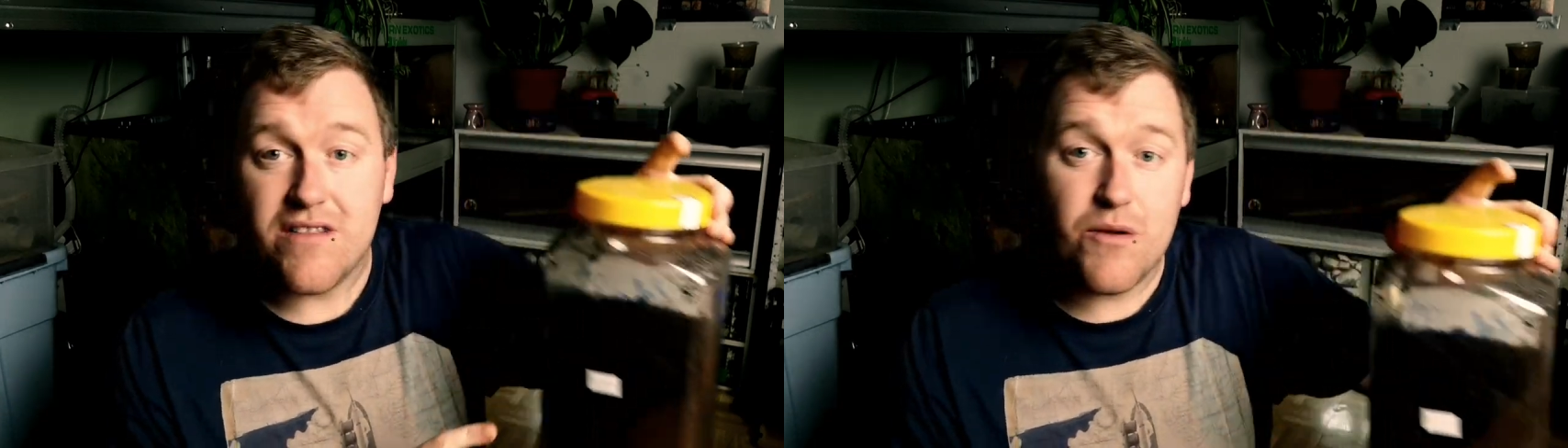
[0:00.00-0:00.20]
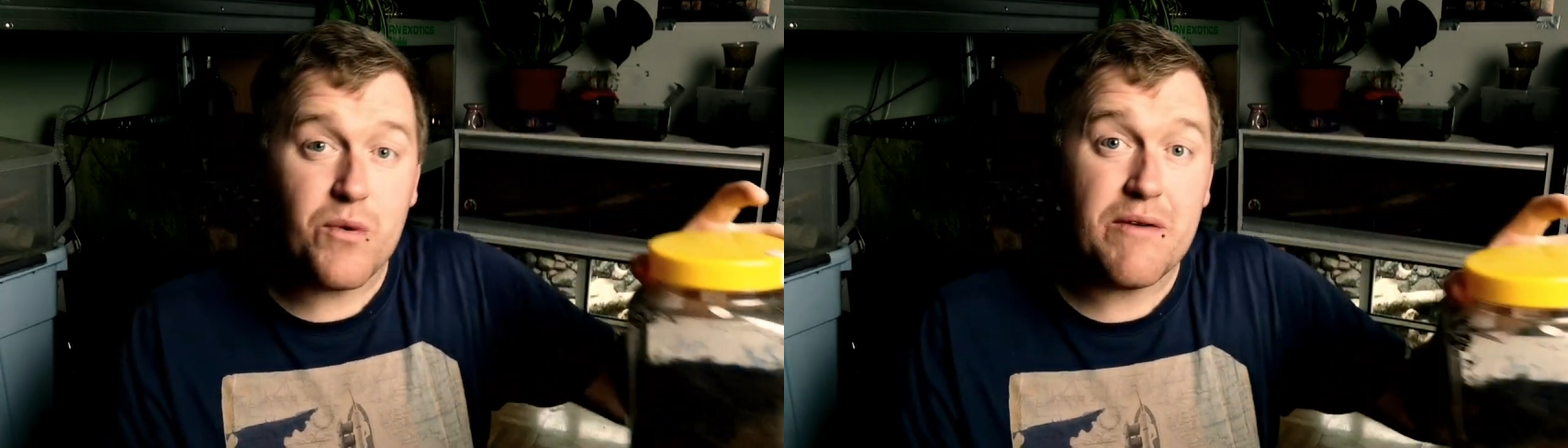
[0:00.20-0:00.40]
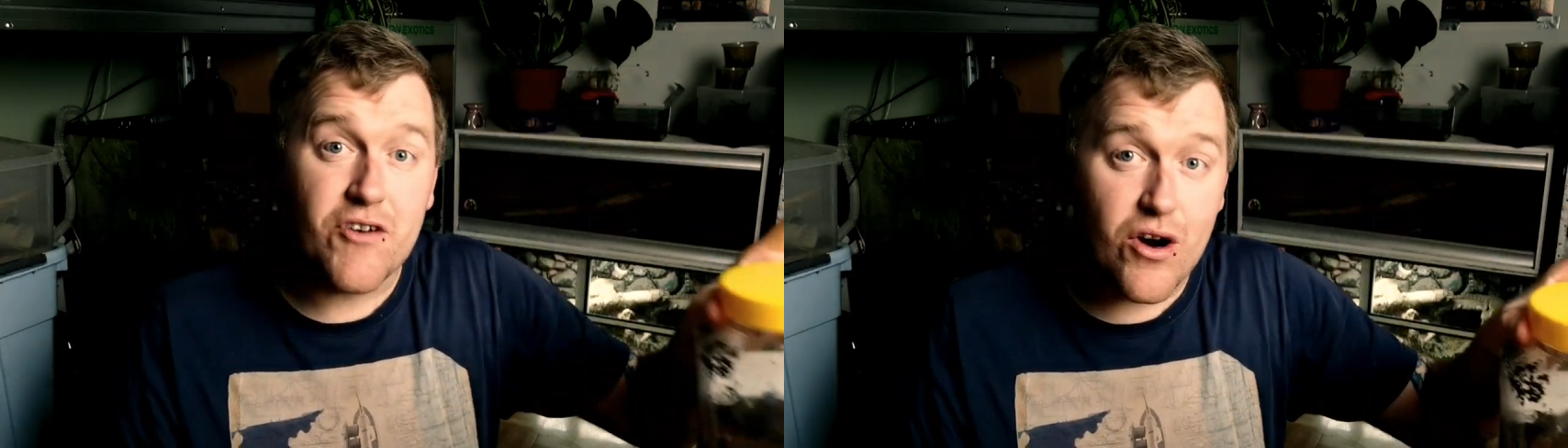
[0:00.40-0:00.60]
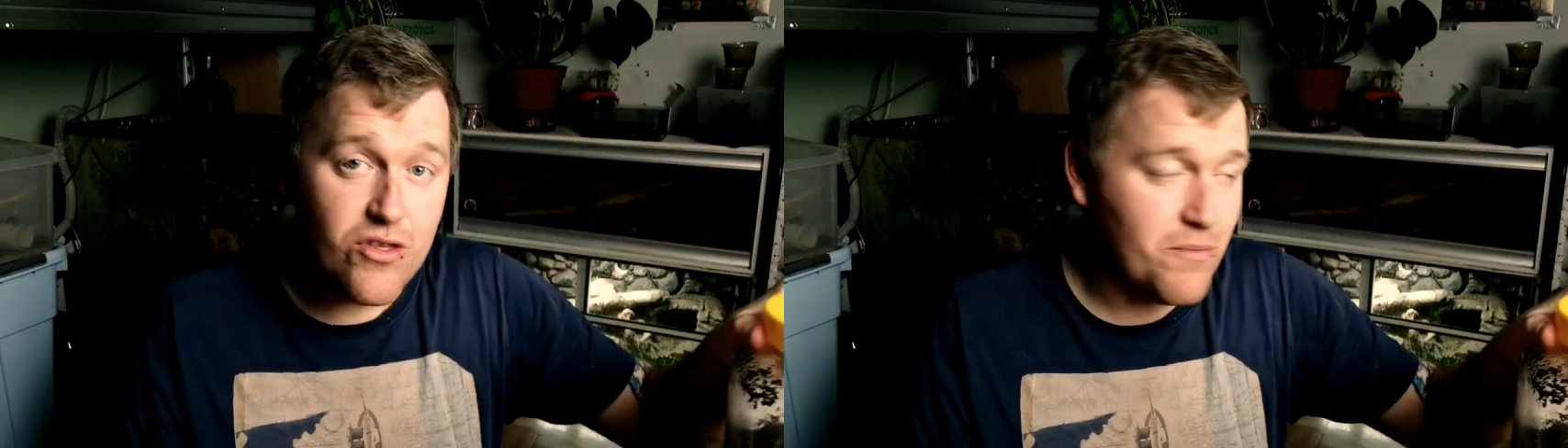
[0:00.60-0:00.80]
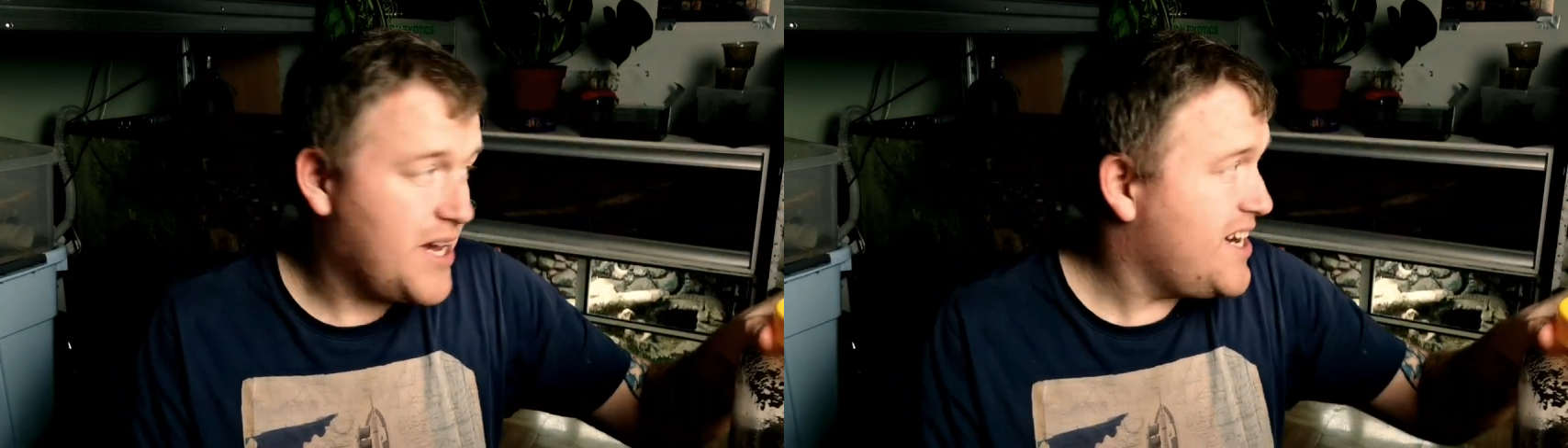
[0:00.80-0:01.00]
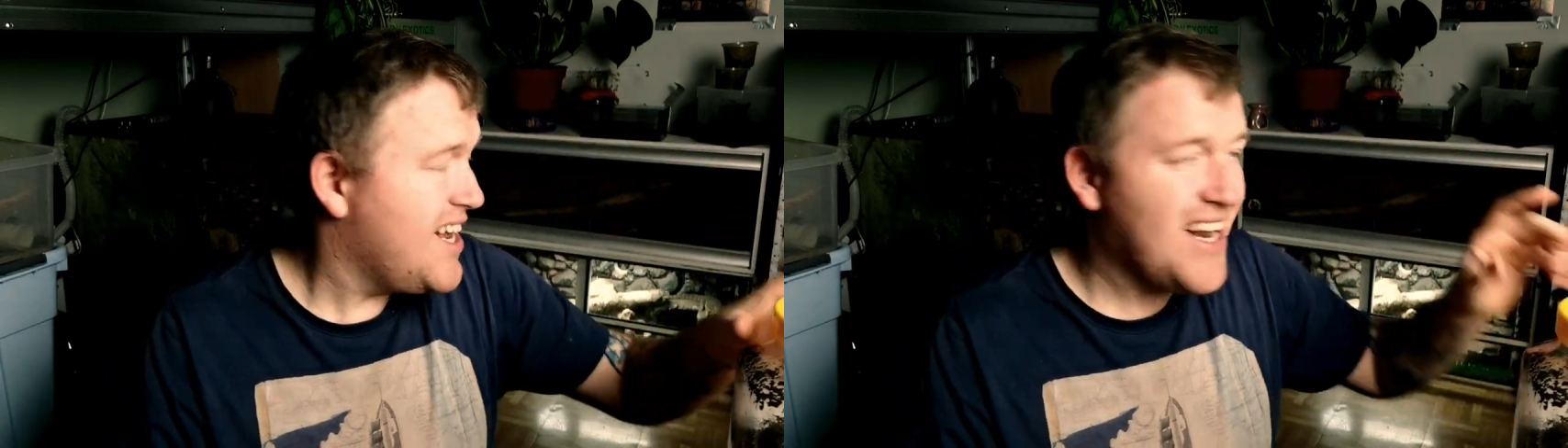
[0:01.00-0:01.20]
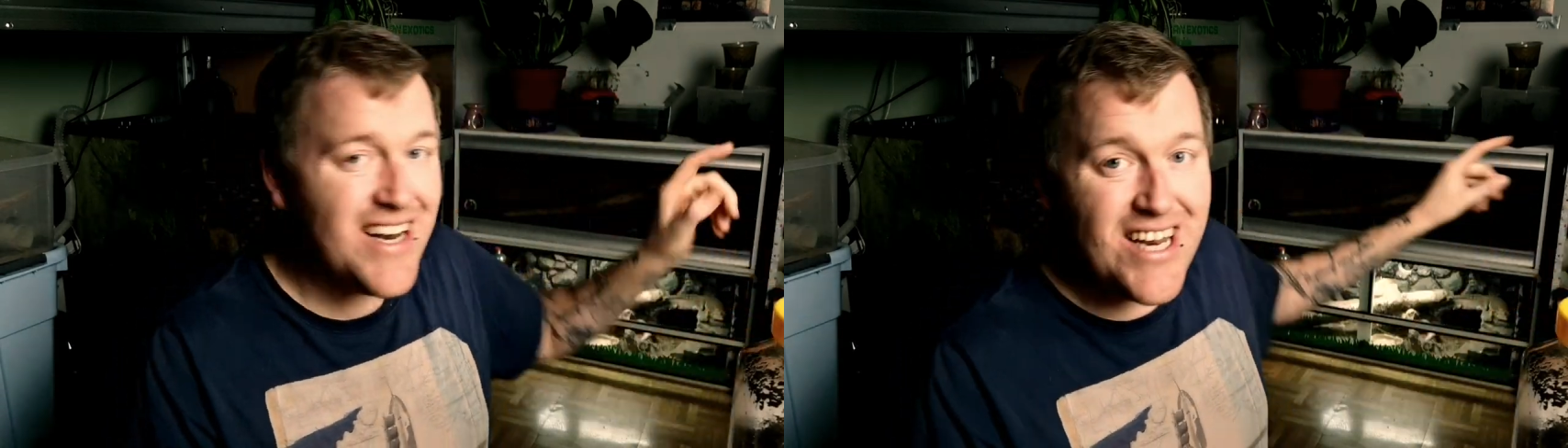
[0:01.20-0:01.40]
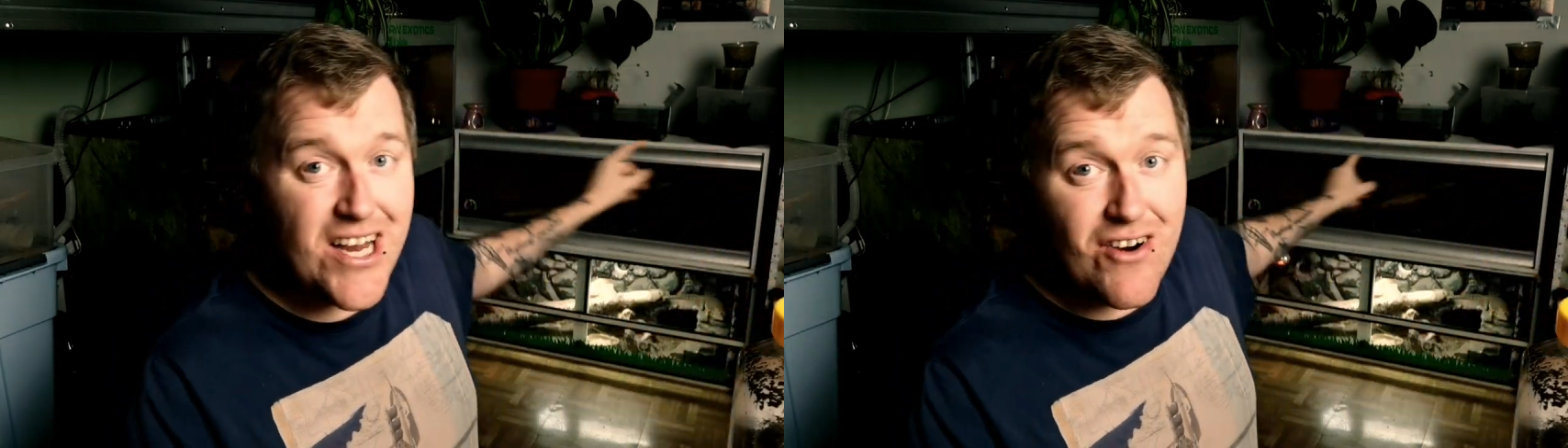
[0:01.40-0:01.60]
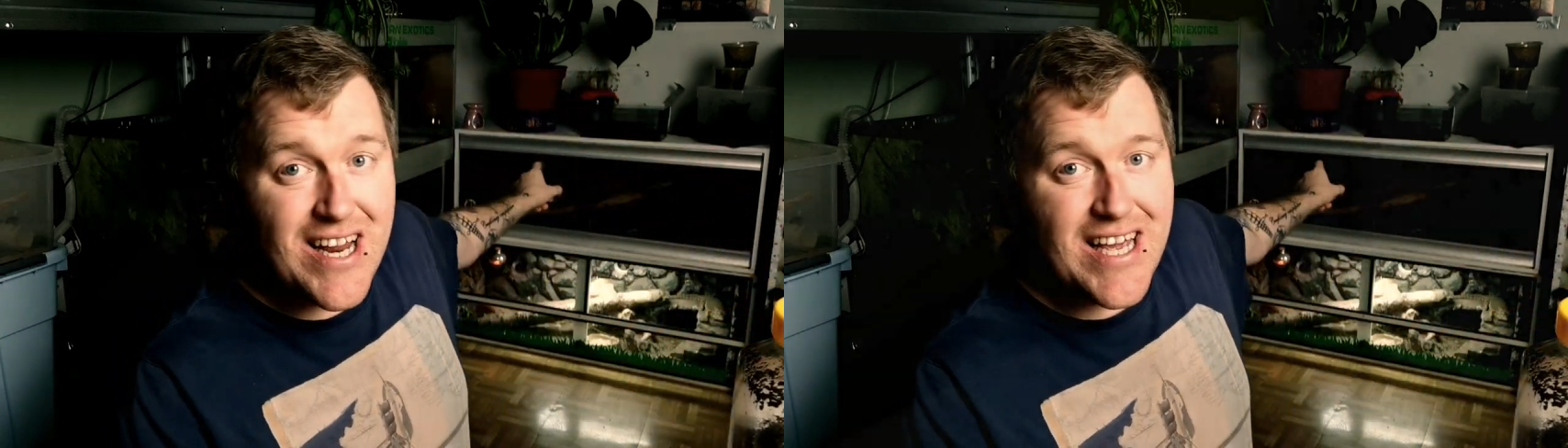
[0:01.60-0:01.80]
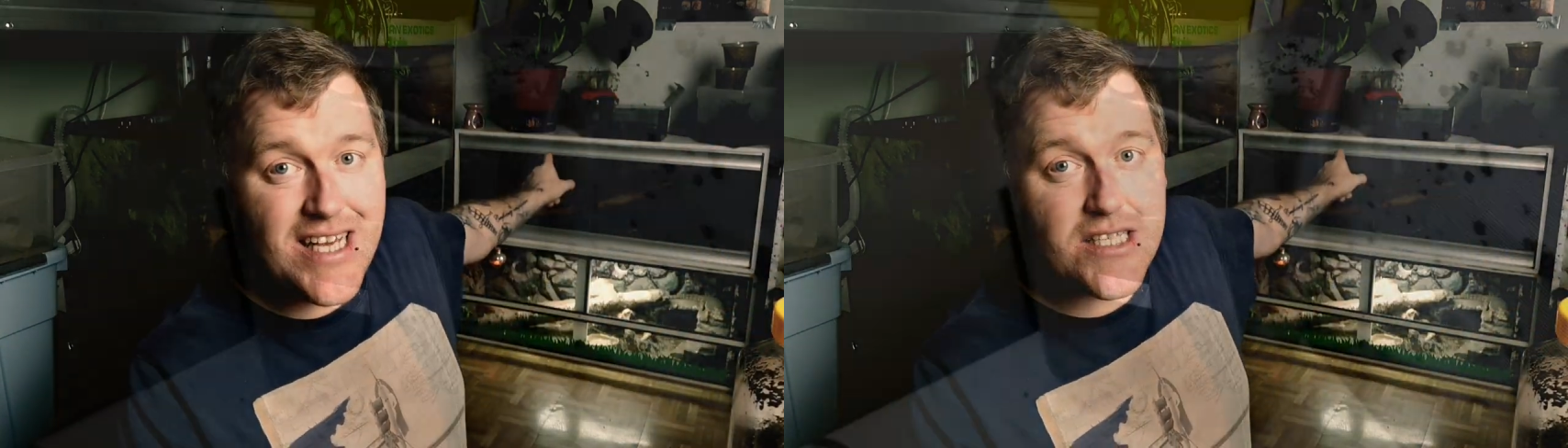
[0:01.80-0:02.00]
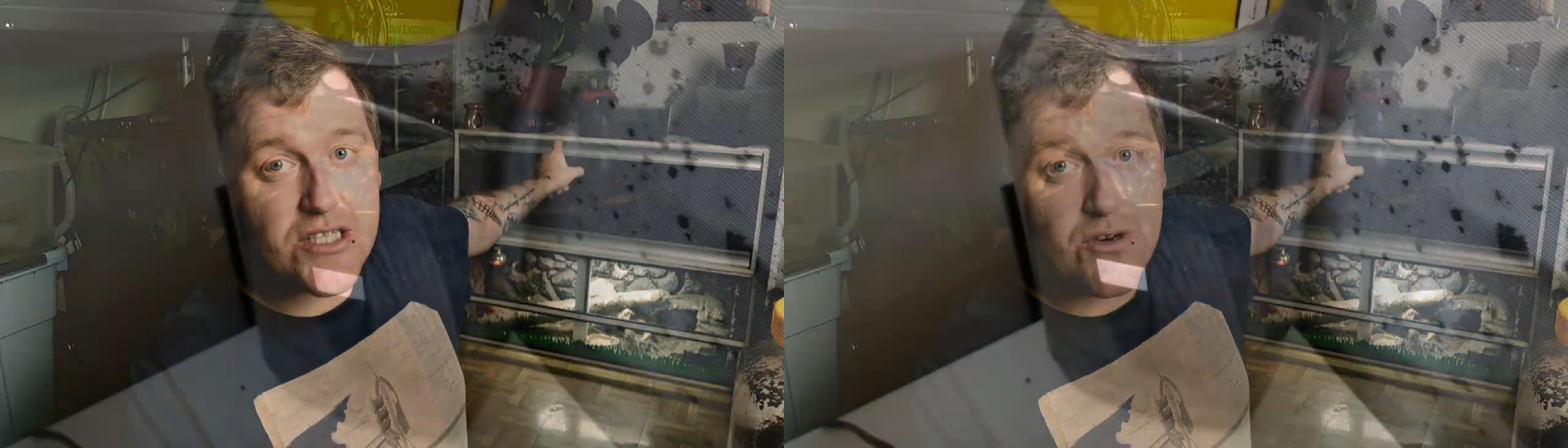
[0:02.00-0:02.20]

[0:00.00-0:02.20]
that we've got them in near a heat